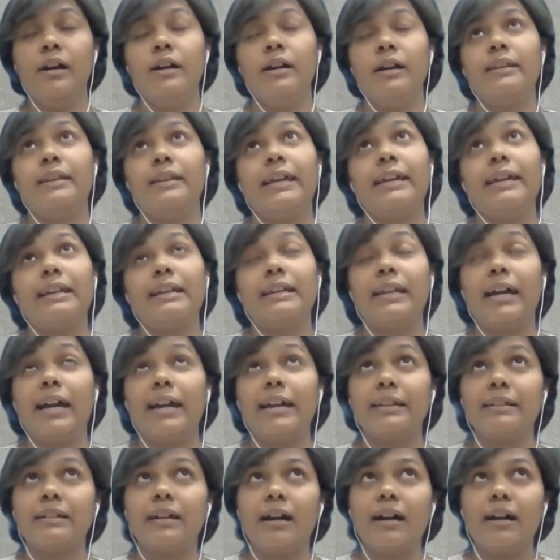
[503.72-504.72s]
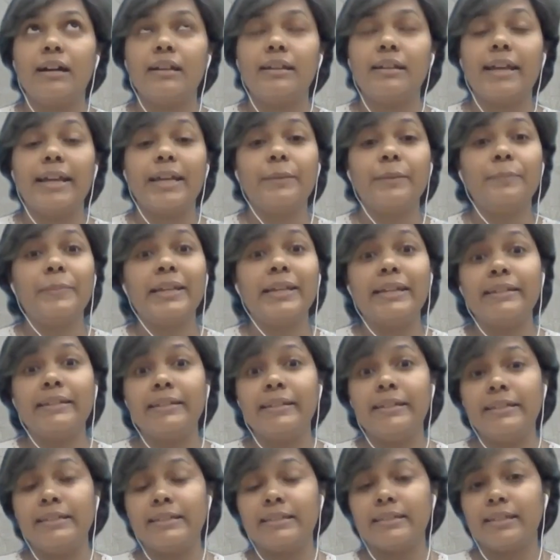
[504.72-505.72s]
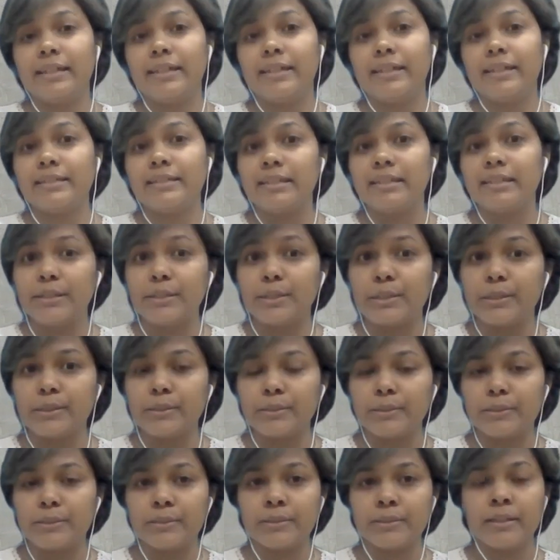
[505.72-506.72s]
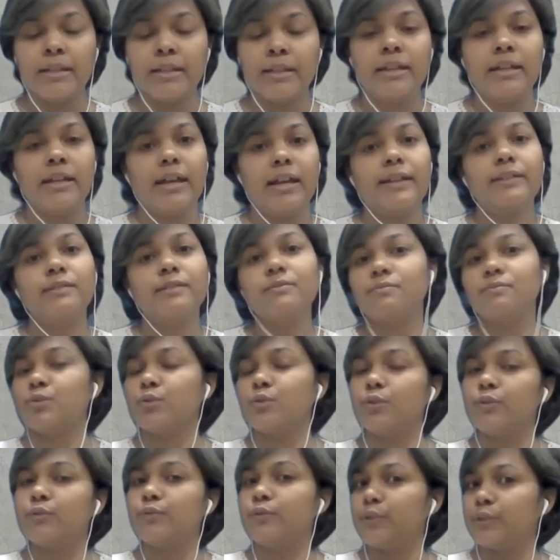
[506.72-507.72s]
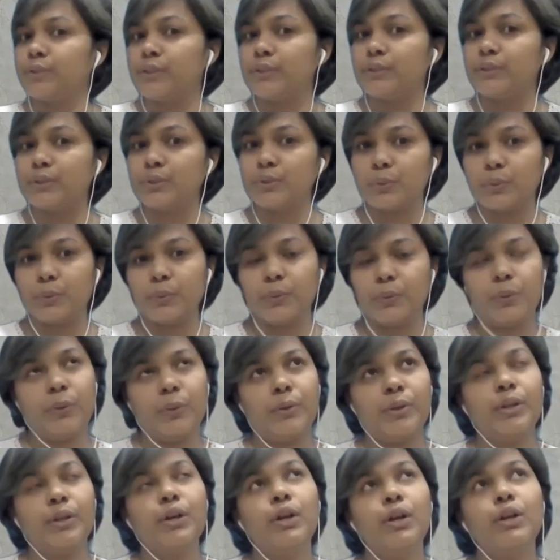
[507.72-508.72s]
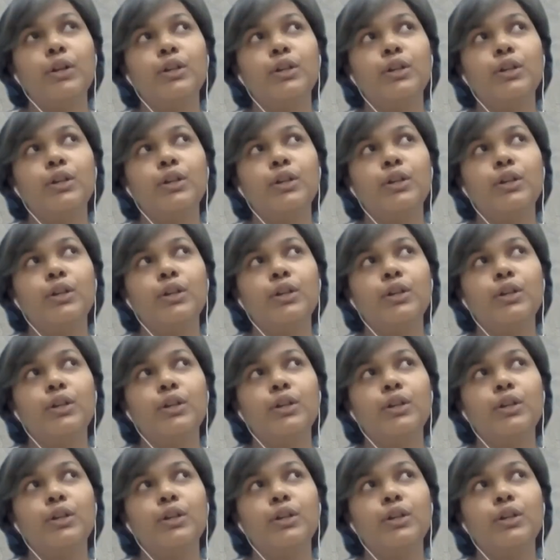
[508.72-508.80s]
like Lyra, like Pleiades, like Sirius, and so forth and so on.